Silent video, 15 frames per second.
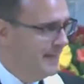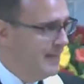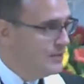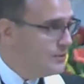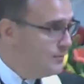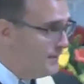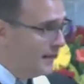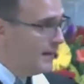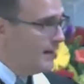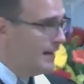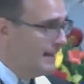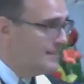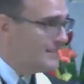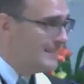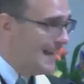So there
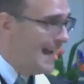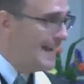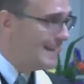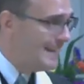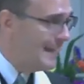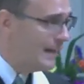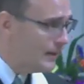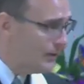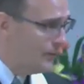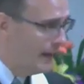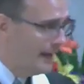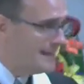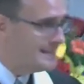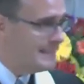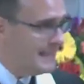is Guy
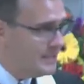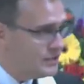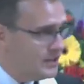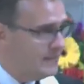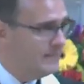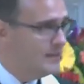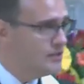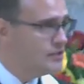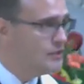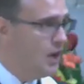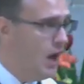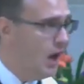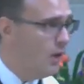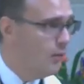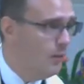Carawan teaching this
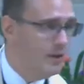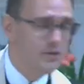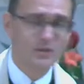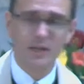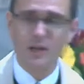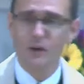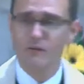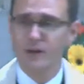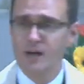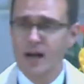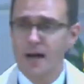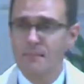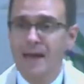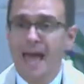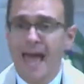song, "We Shall
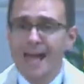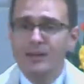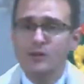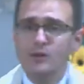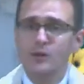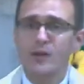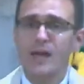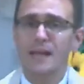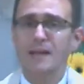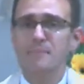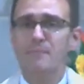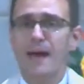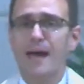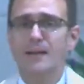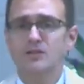Overcome," and you can
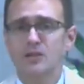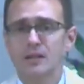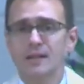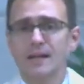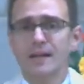imagine